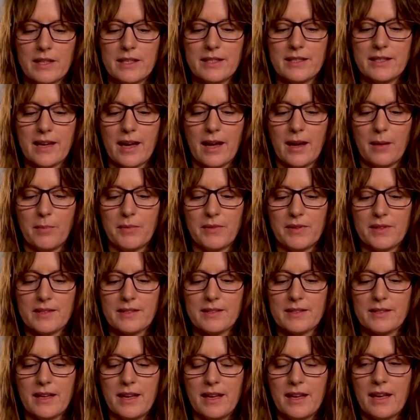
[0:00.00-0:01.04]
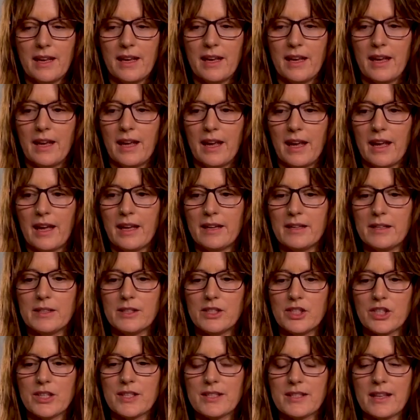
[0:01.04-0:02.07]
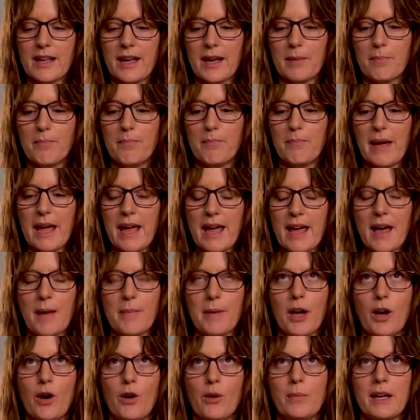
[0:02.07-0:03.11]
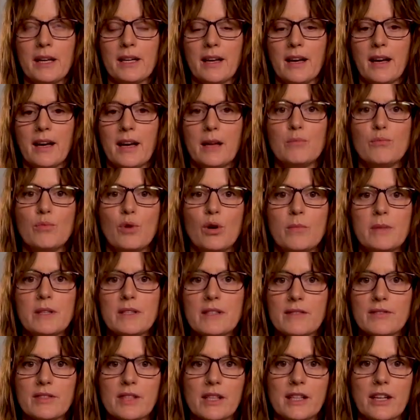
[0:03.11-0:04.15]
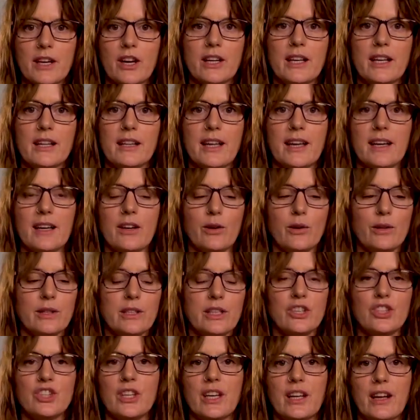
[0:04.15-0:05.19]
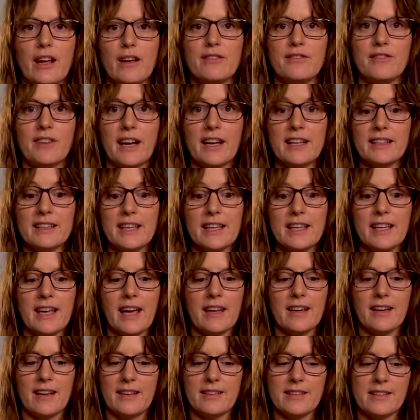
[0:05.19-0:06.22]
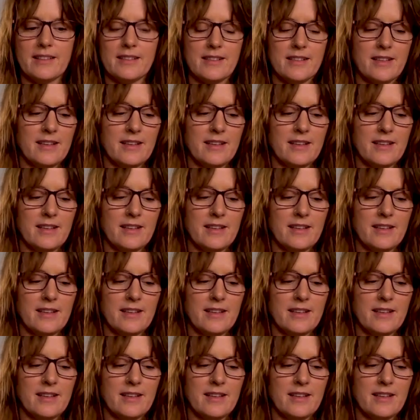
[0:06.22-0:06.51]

the depths and just like, bam, oh my God, moments of clarity, like, holy shit, I finally get it.